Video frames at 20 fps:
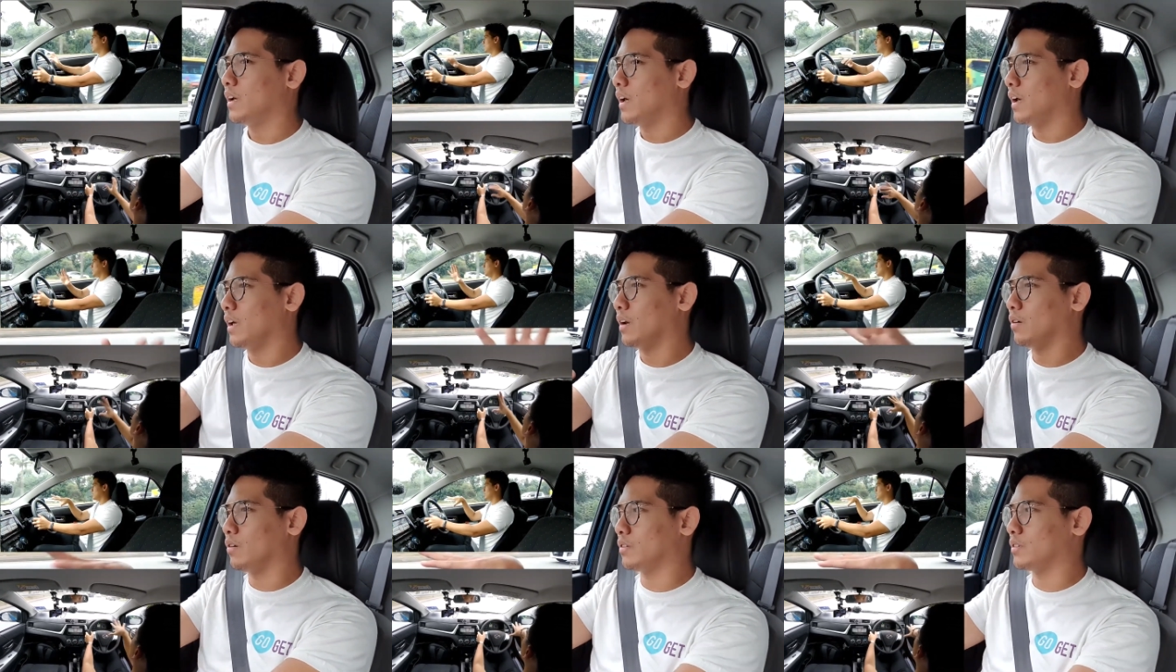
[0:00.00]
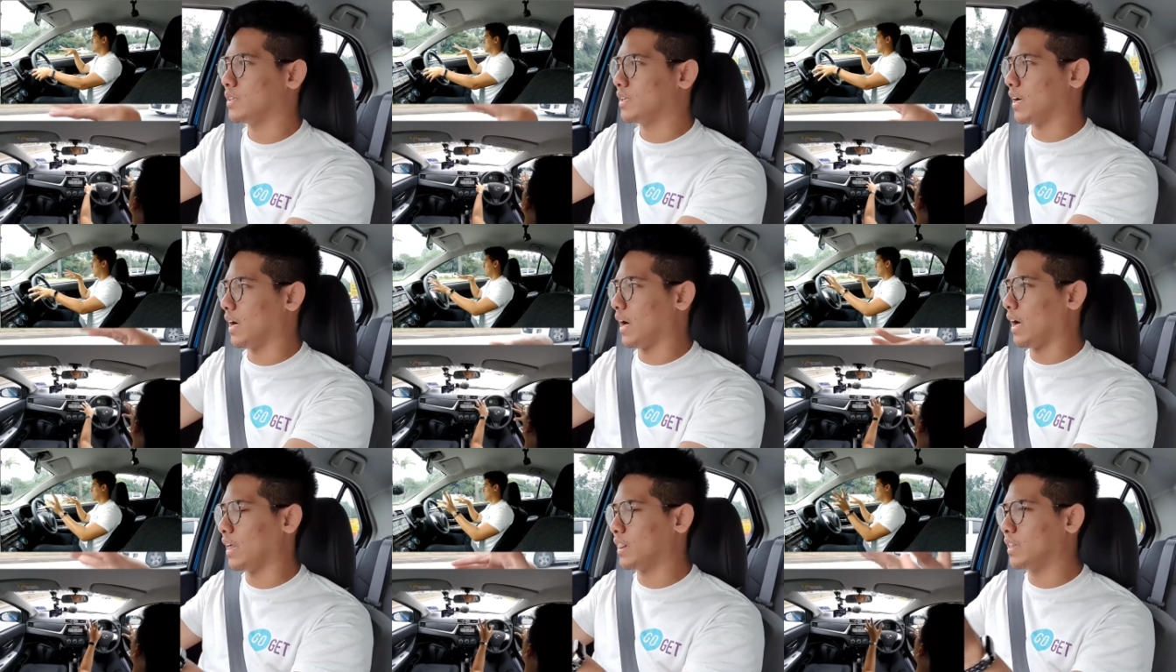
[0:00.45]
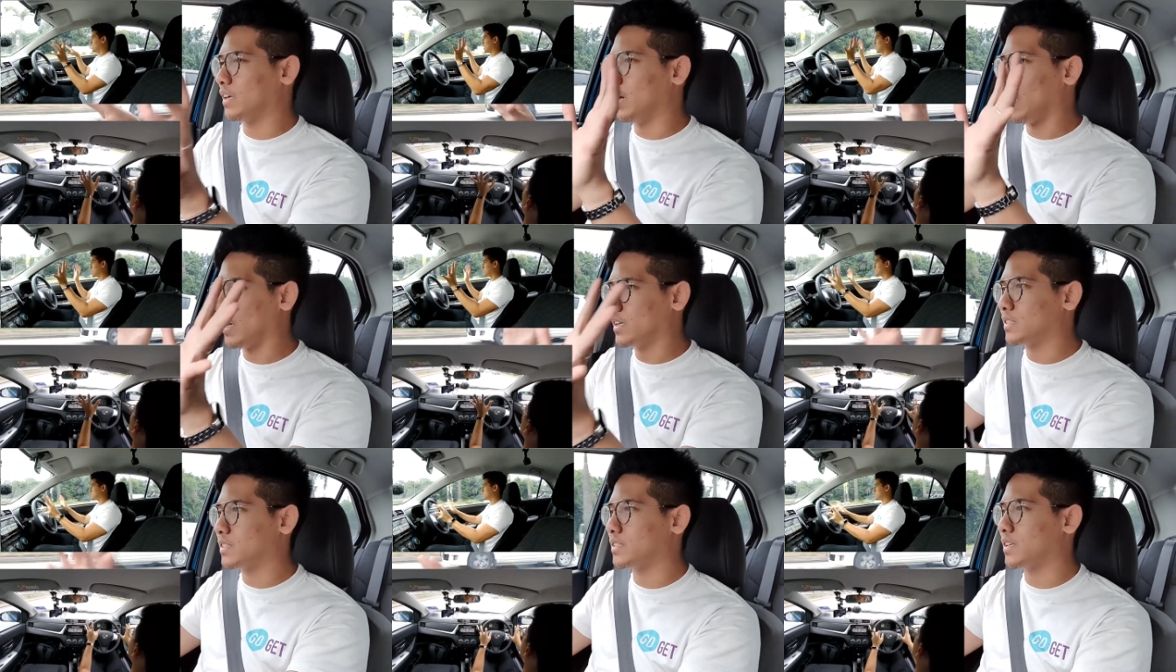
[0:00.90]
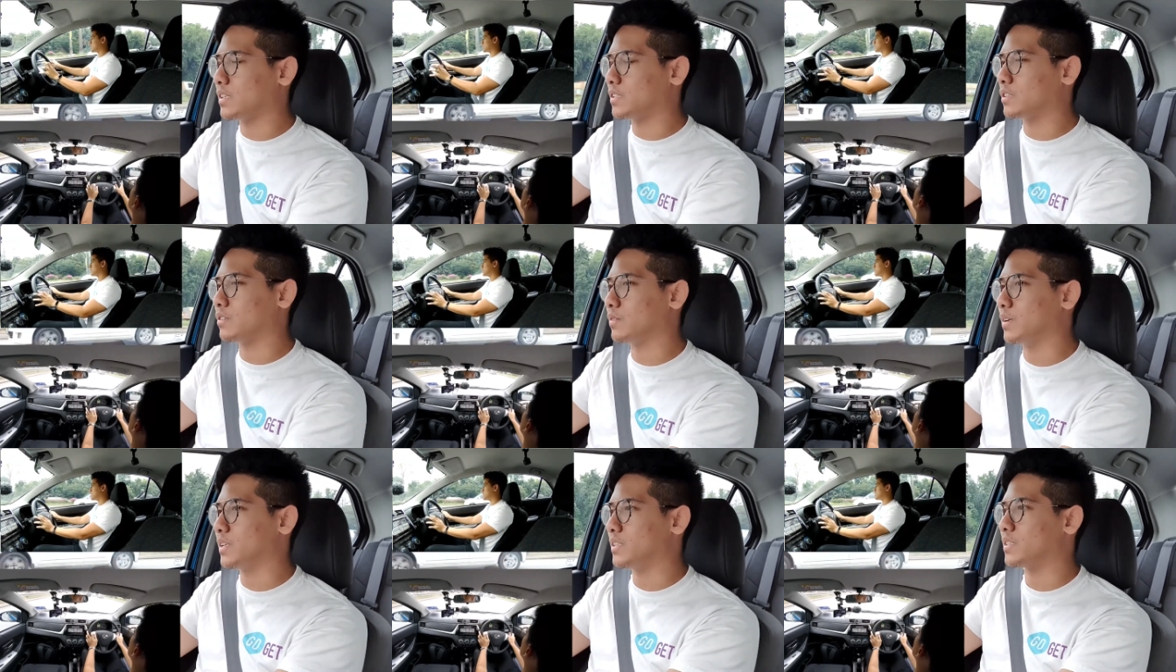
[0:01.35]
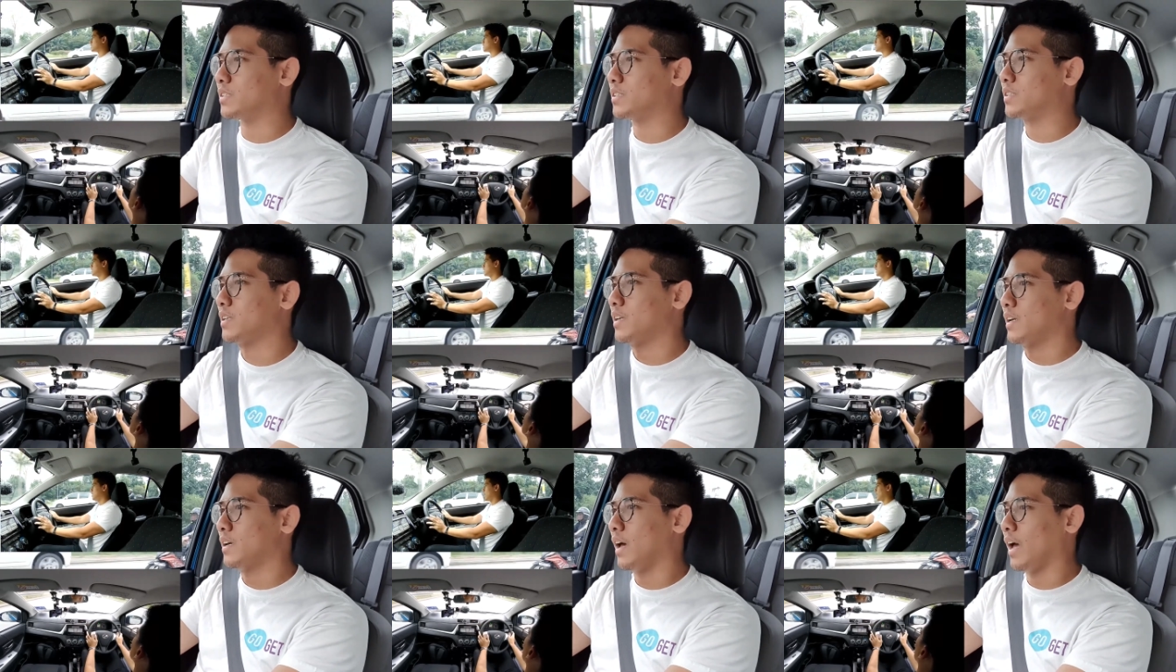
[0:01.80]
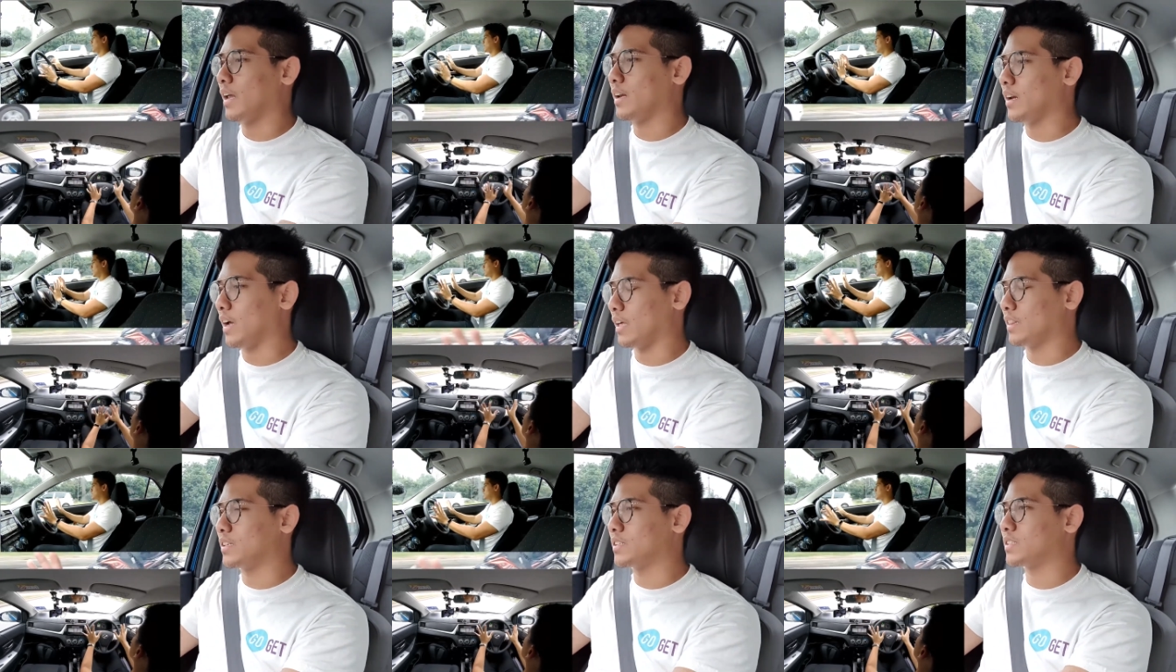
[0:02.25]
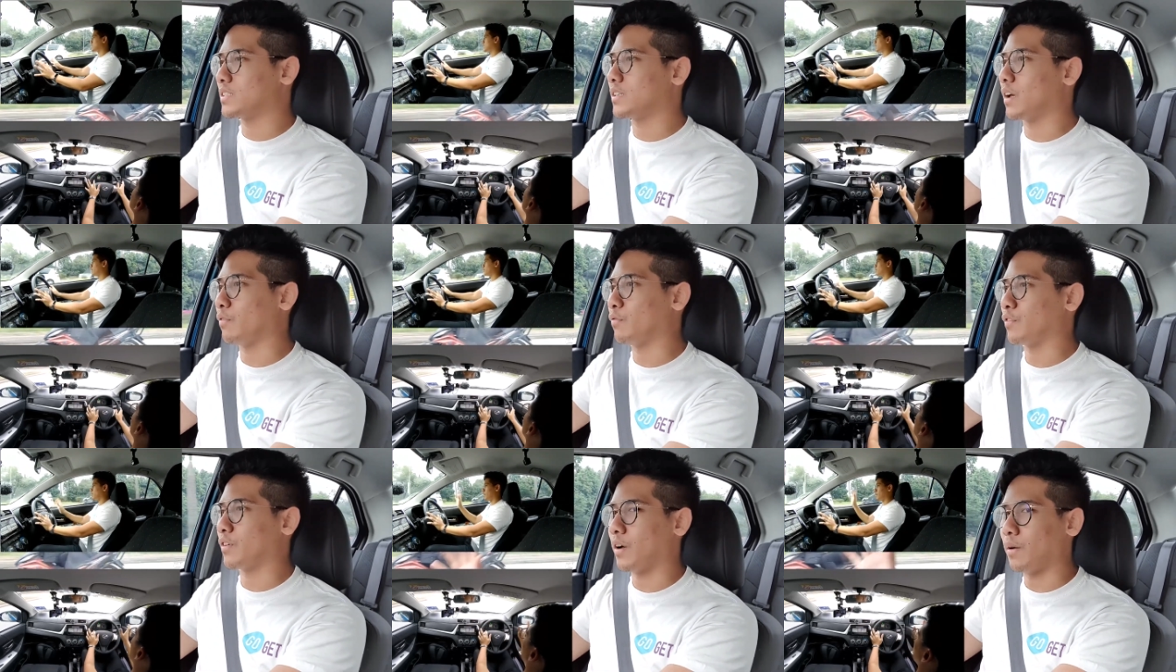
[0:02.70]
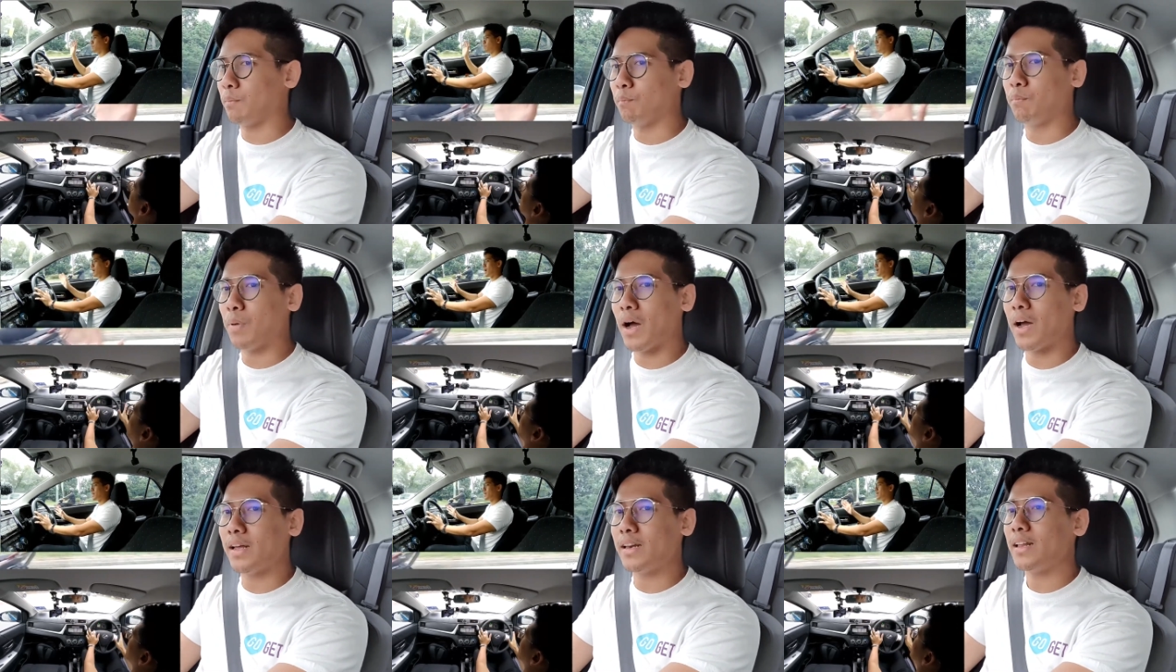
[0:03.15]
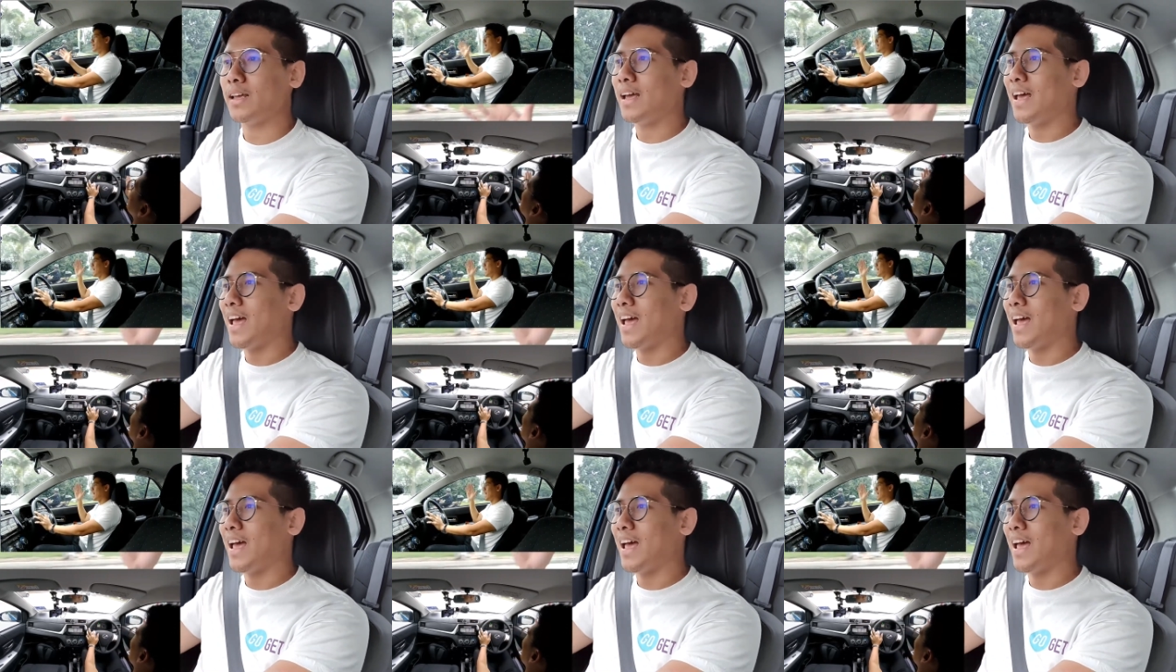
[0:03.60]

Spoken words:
and all the other accessories and other stuff combined,